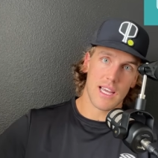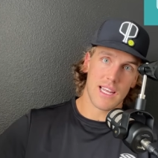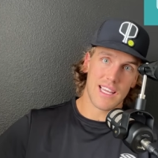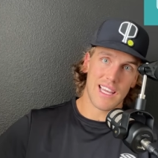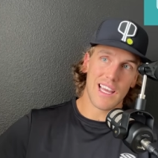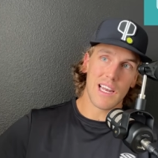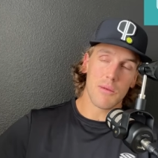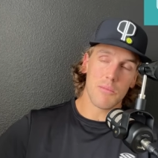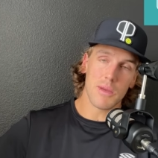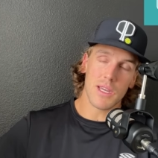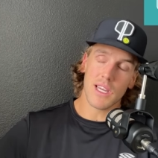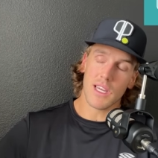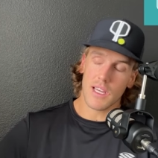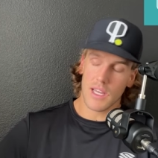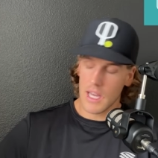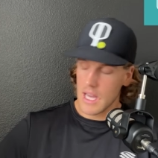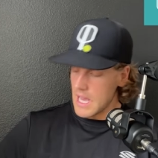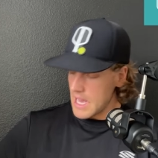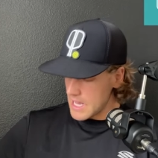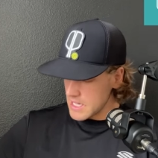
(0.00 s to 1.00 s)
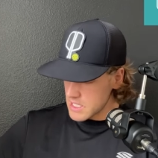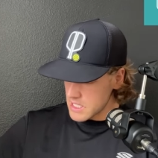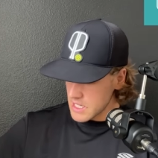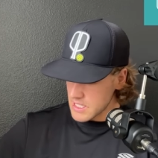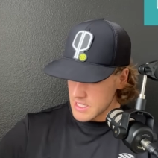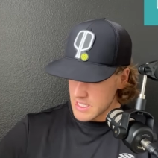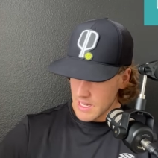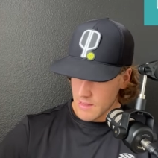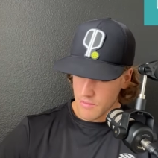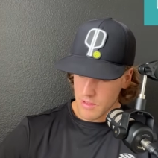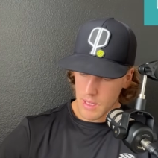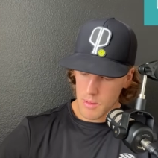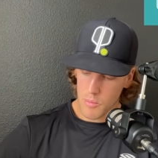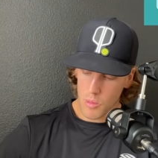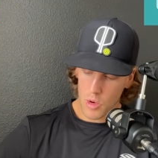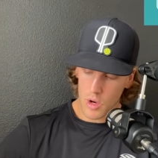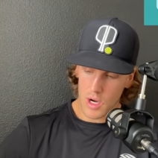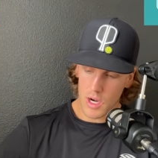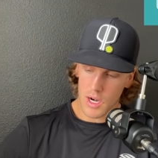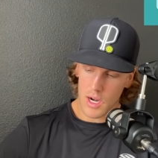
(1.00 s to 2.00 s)
And can it be it's it's definitely a
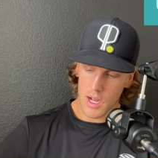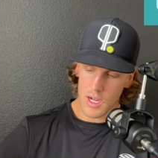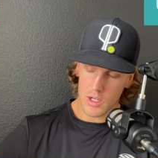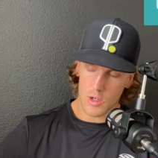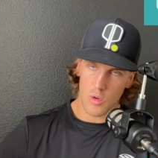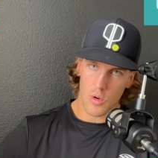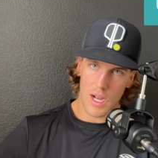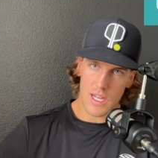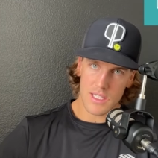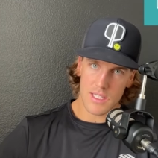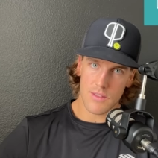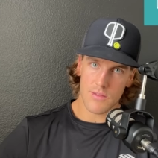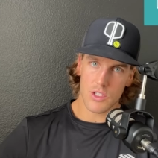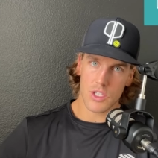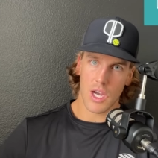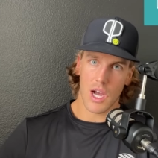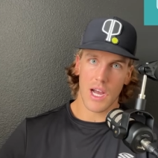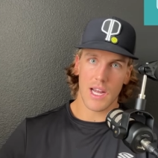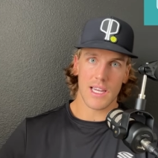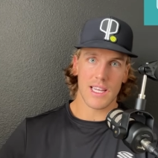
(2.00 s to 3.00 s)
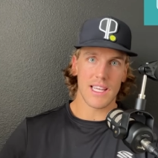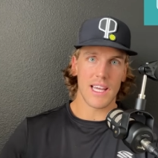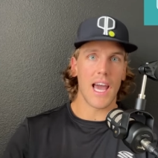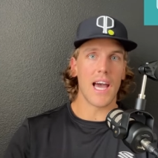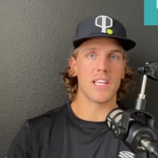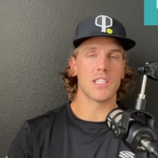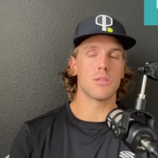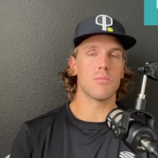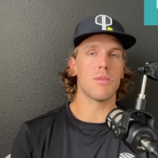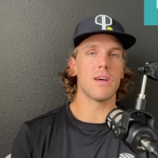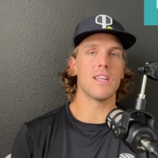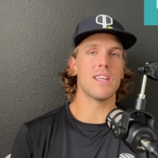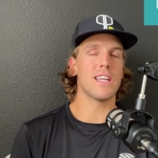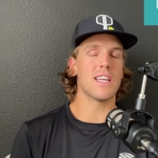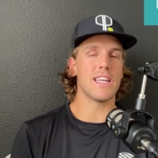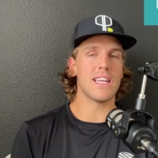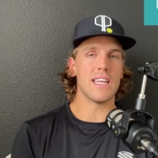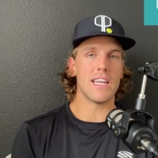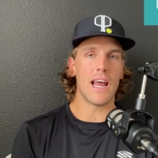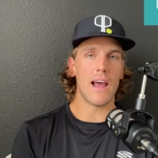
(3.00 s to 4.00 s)
more aggressive shot, yes, but
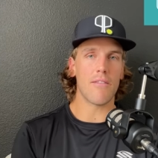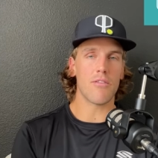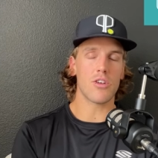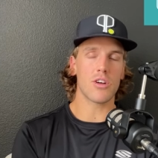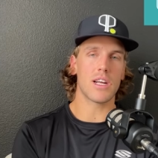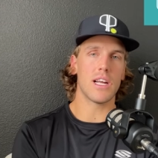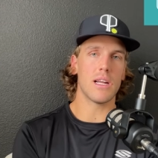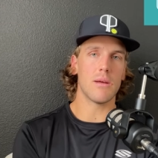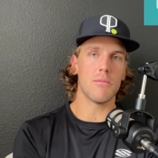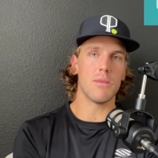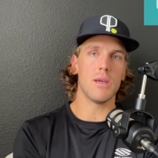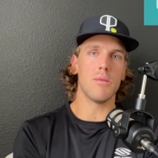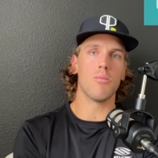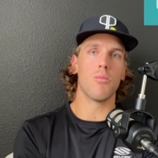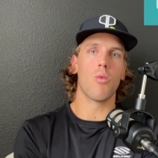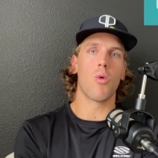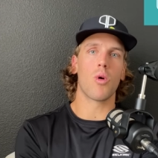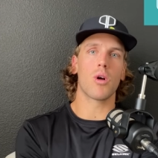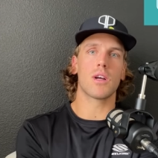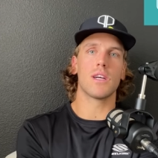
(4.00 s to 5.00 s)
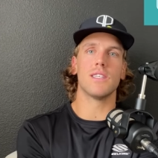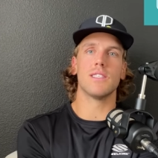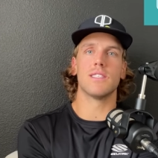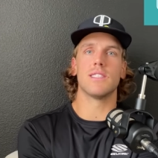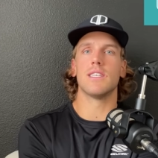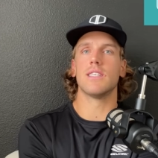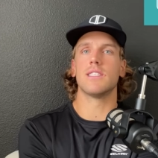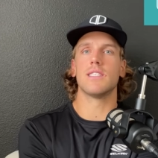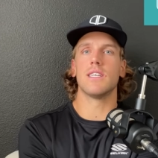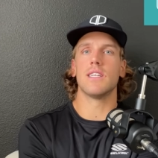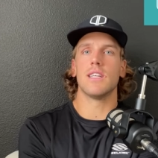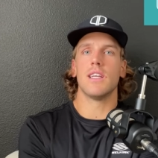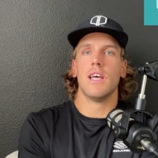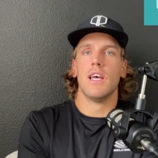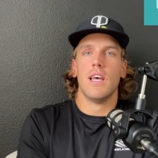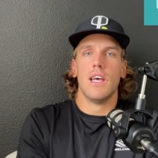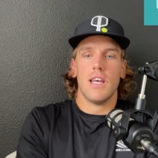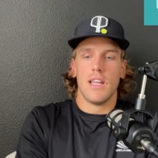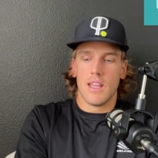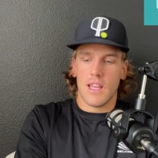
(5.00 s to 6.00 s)
never can it be more consistent
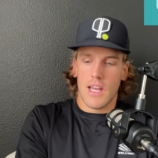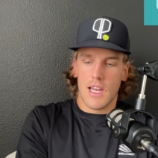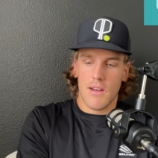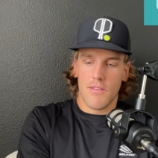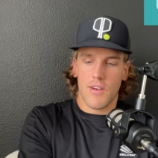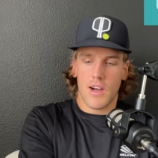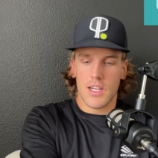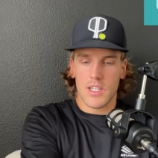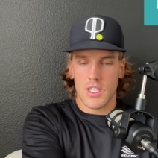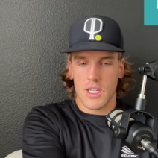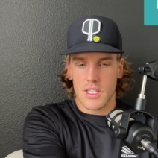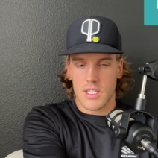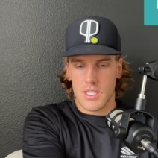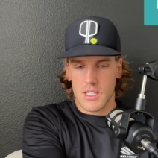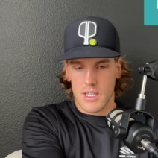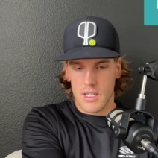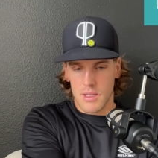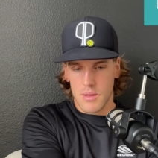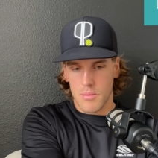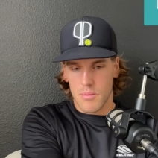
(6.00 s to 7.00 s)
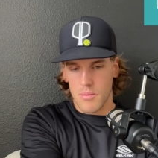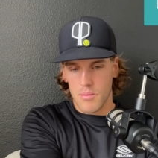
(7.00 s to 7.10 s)
than if I just